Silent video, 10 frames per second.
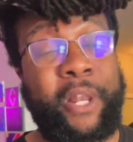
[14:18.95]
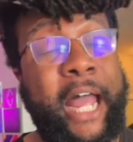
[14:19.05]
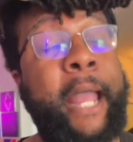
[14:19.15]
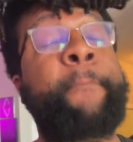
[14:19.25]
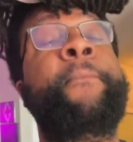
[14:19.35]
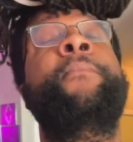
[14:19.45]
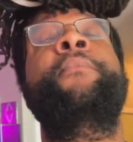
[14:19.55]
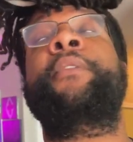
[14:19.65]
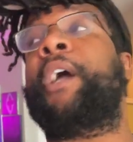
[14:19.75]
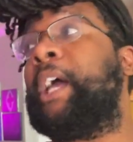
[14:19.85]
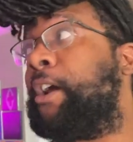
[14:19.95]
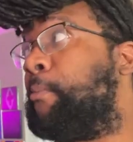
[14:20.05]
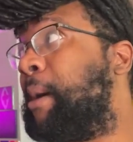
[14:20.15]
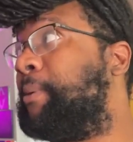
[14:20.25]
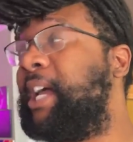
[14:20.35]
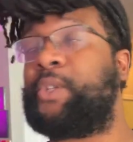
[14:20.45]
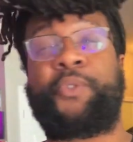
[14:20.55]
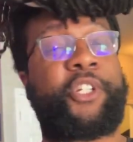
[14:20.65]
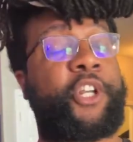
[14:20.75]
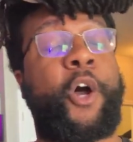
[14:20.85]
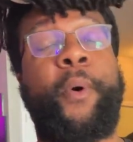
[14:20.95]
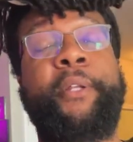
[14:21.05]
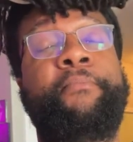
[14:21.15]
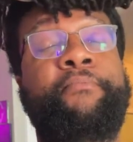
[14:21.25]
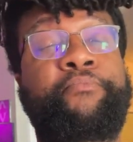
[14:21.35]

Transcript: no lie. And all my plants were just going.